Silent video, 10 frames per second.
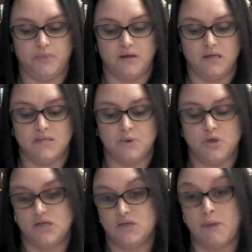let's
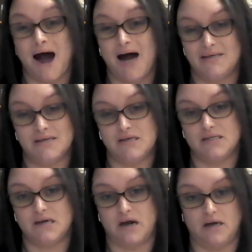put the deposit
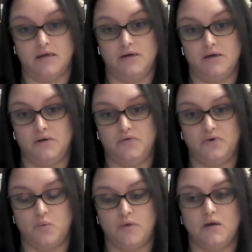aside
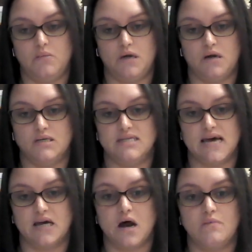for a minute because
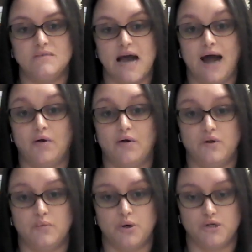that comes out of
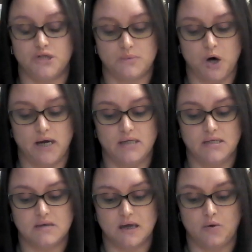the purchase
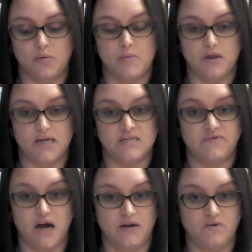price, and remember that's
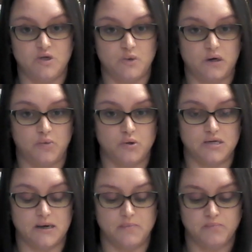5 to
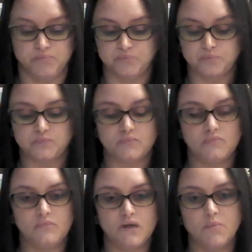20%.
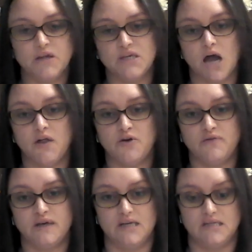But the other
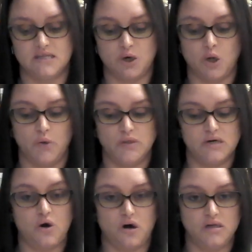fees, the closing
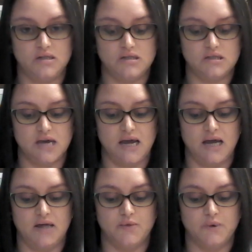cost
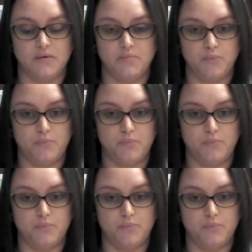at 3%,